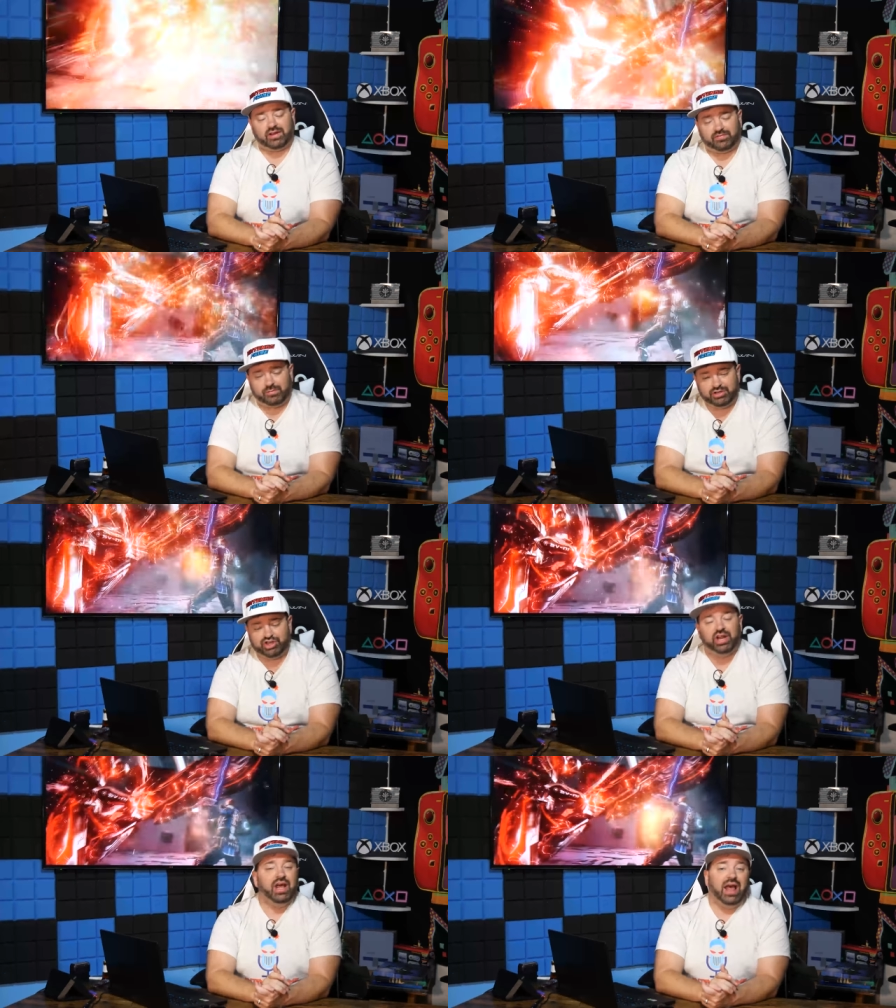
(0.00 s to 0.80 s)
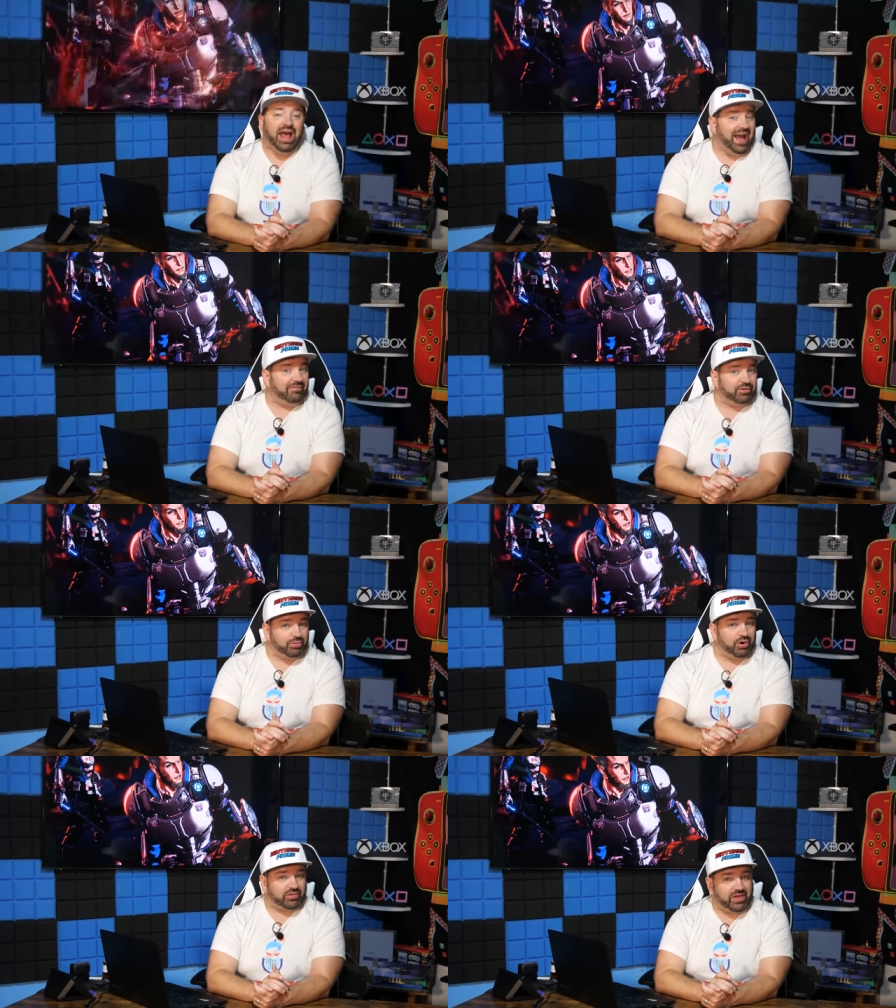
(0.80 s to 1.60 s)
information have to
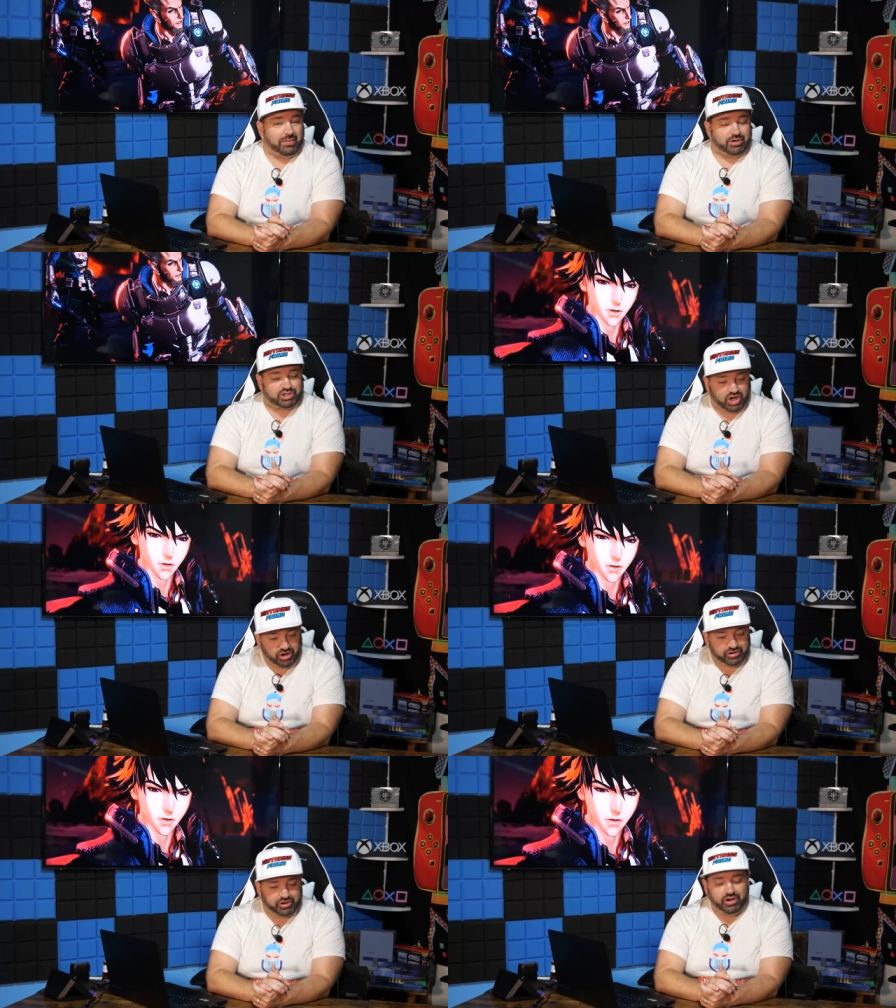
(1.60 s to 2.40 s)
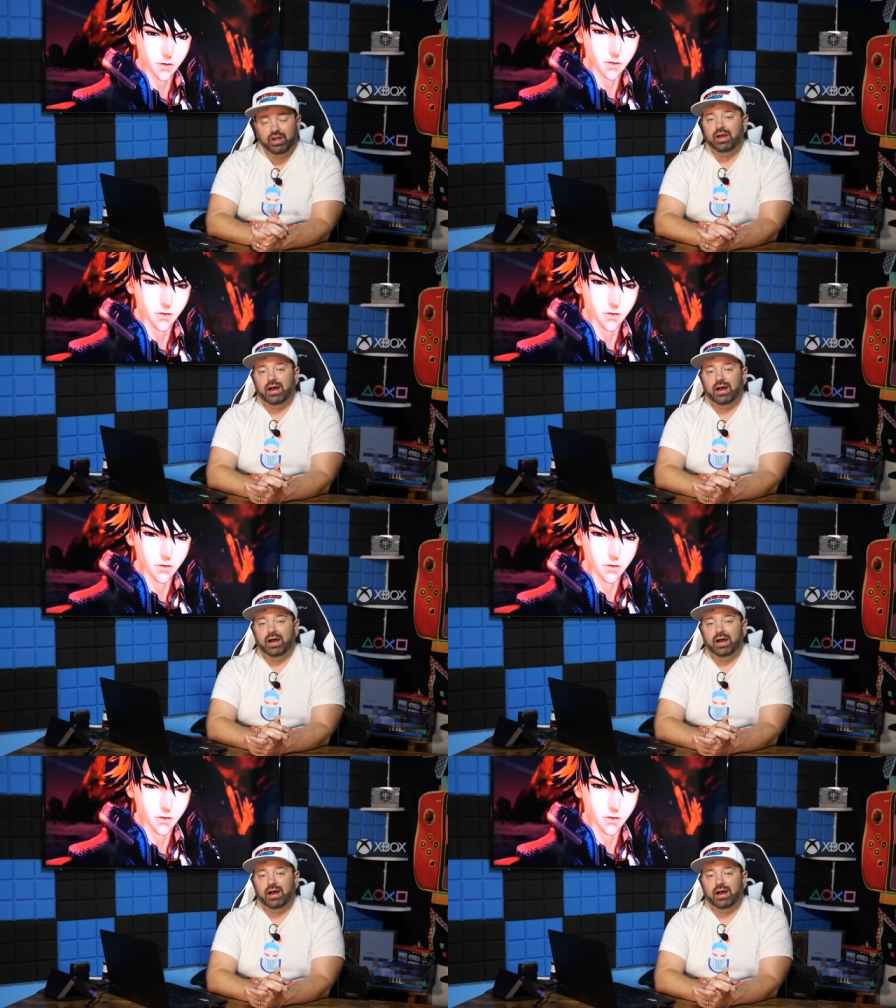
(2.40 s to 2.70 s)
work that much harder.